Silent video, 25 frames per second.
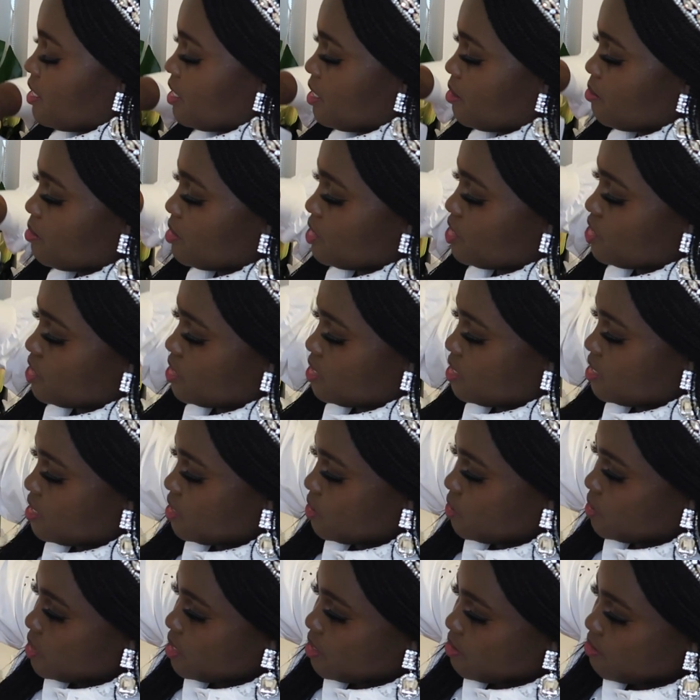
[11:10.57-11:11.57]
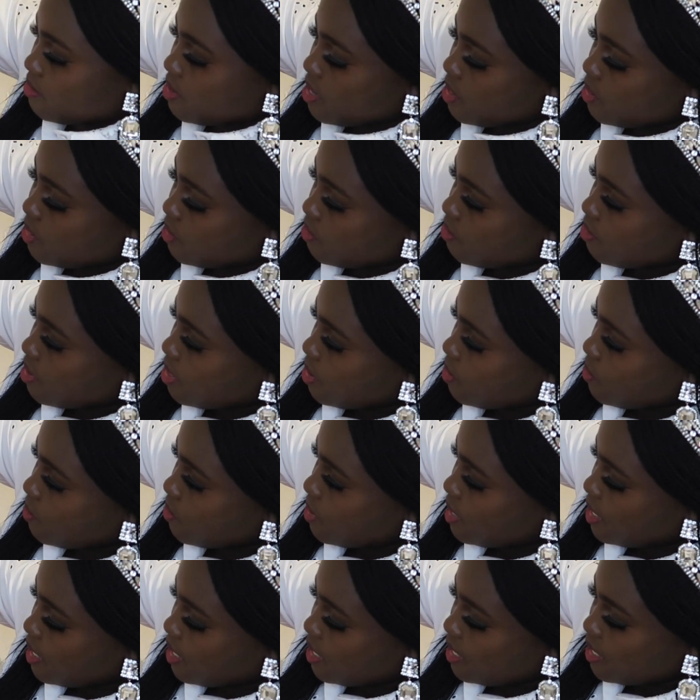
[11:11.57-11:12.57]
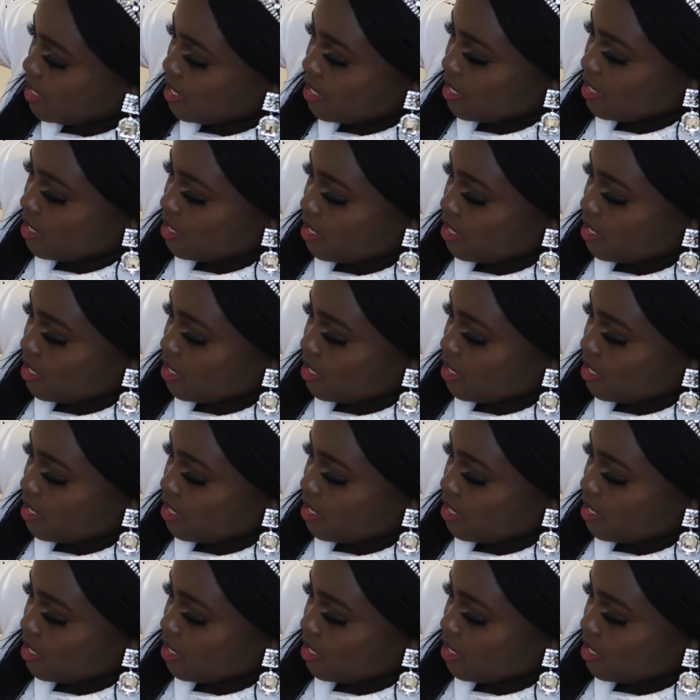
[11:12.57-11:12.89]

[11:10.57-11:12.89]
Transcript: Let me just tilt it around the right way.